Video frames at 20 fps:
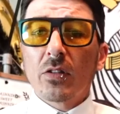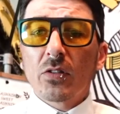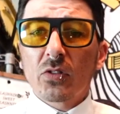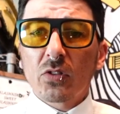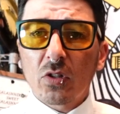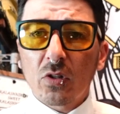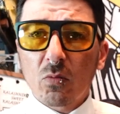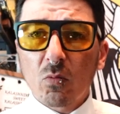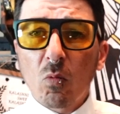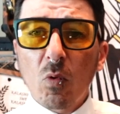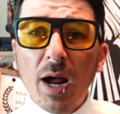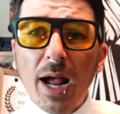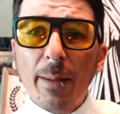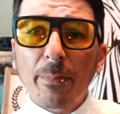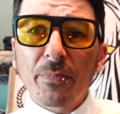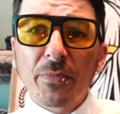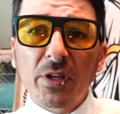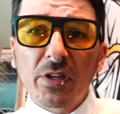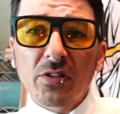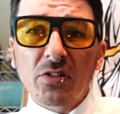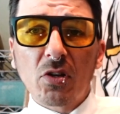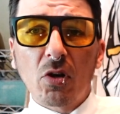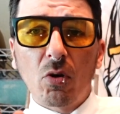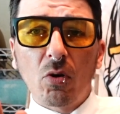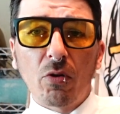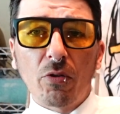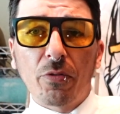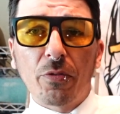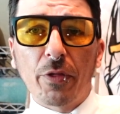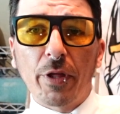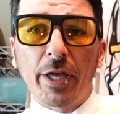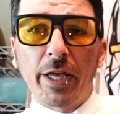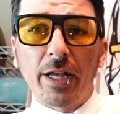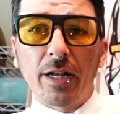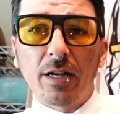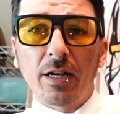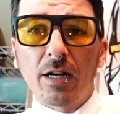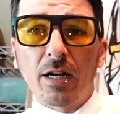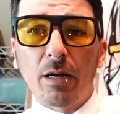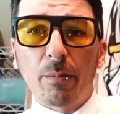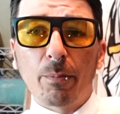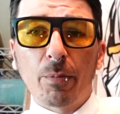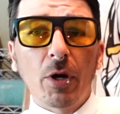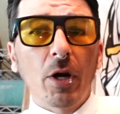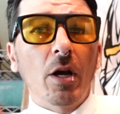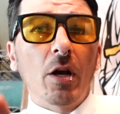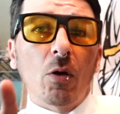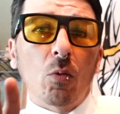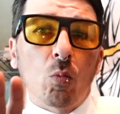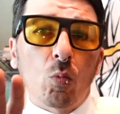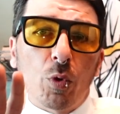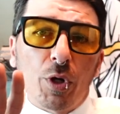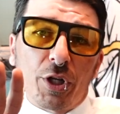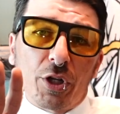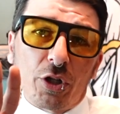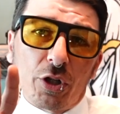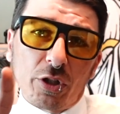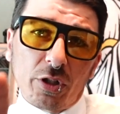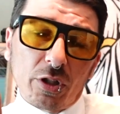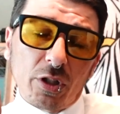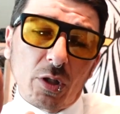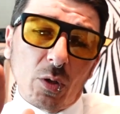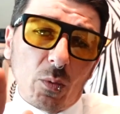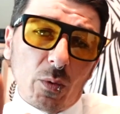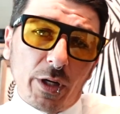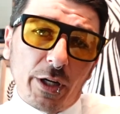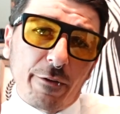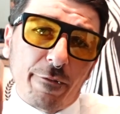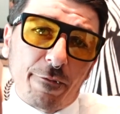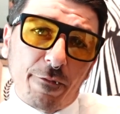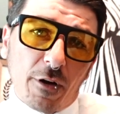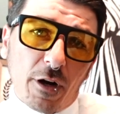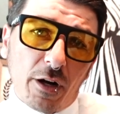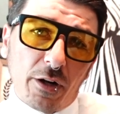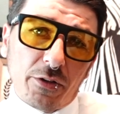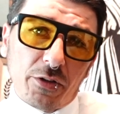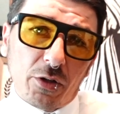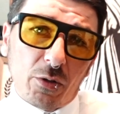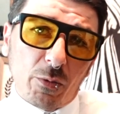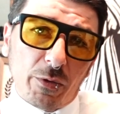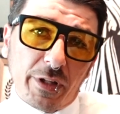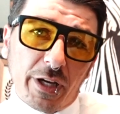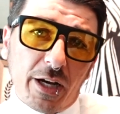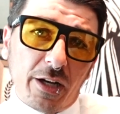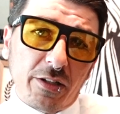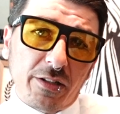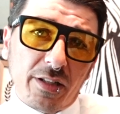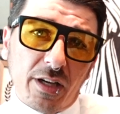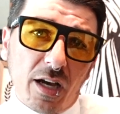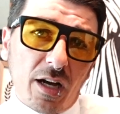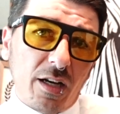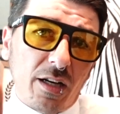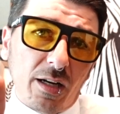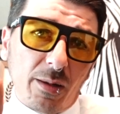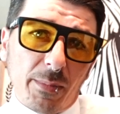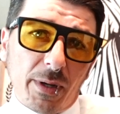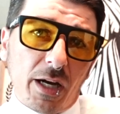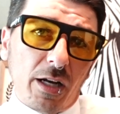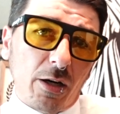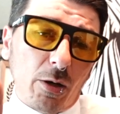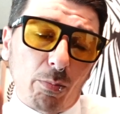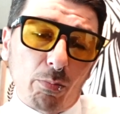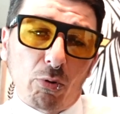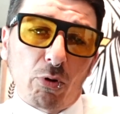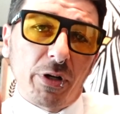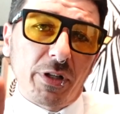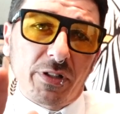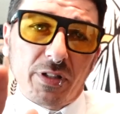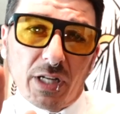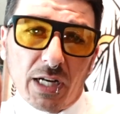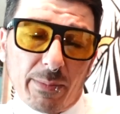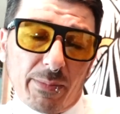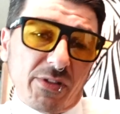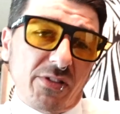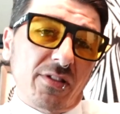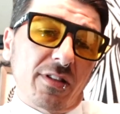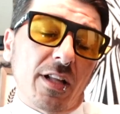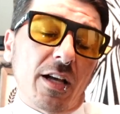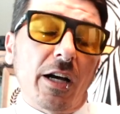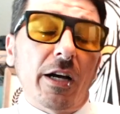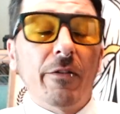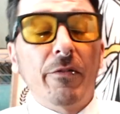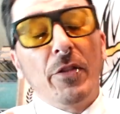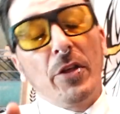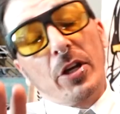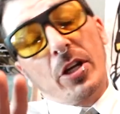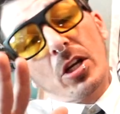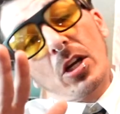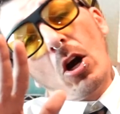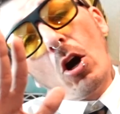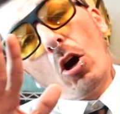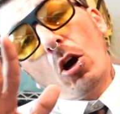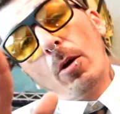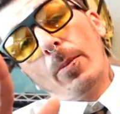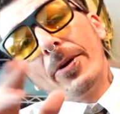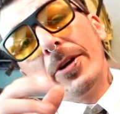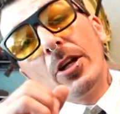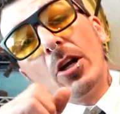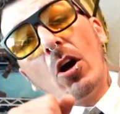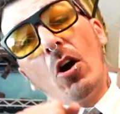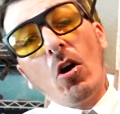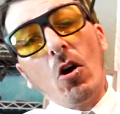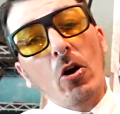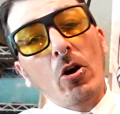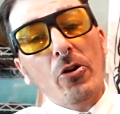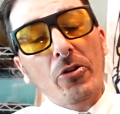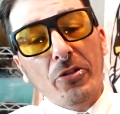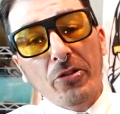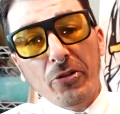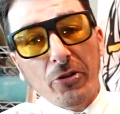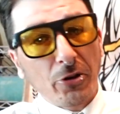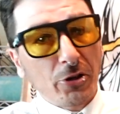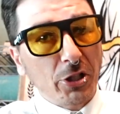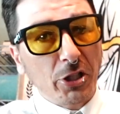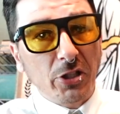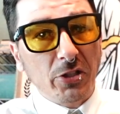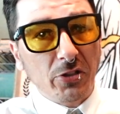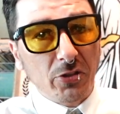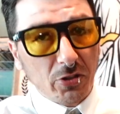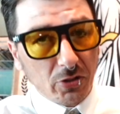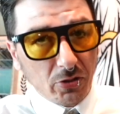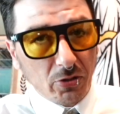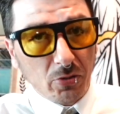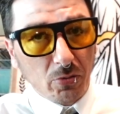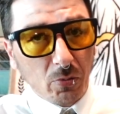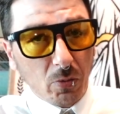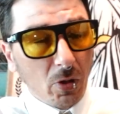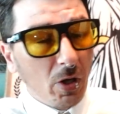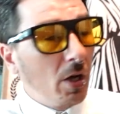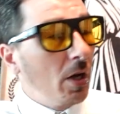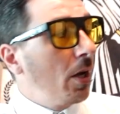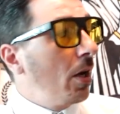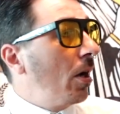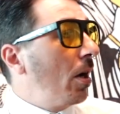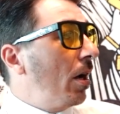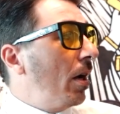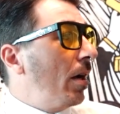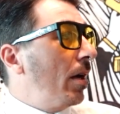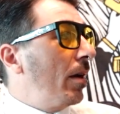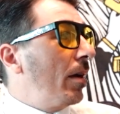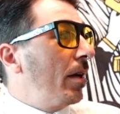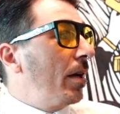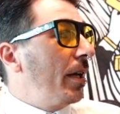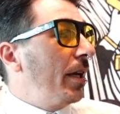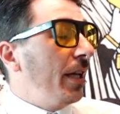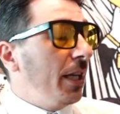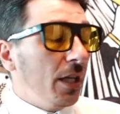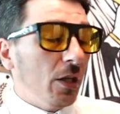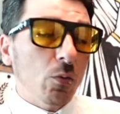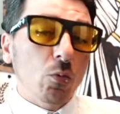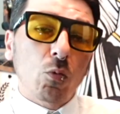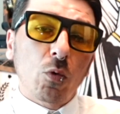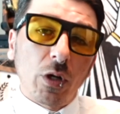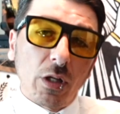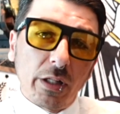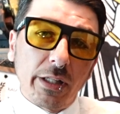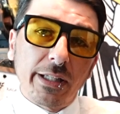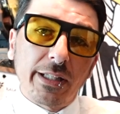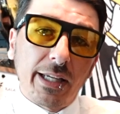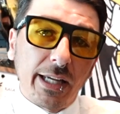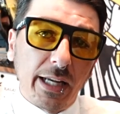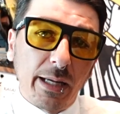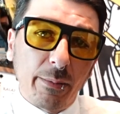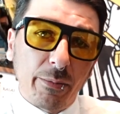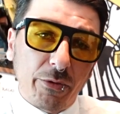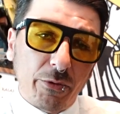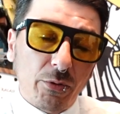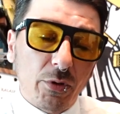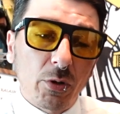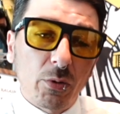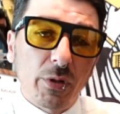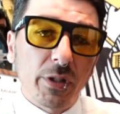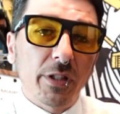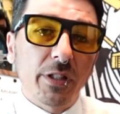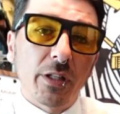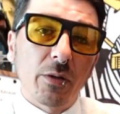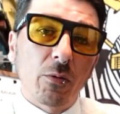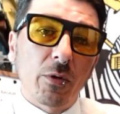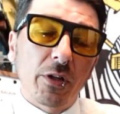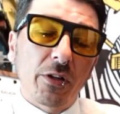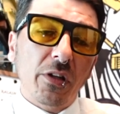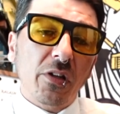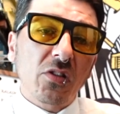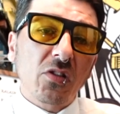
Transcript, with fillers: So to wrap this whole thing up, we couldn't go any farther without talking about our boy Tomislav, the Carbon R32. He really came through and did one of the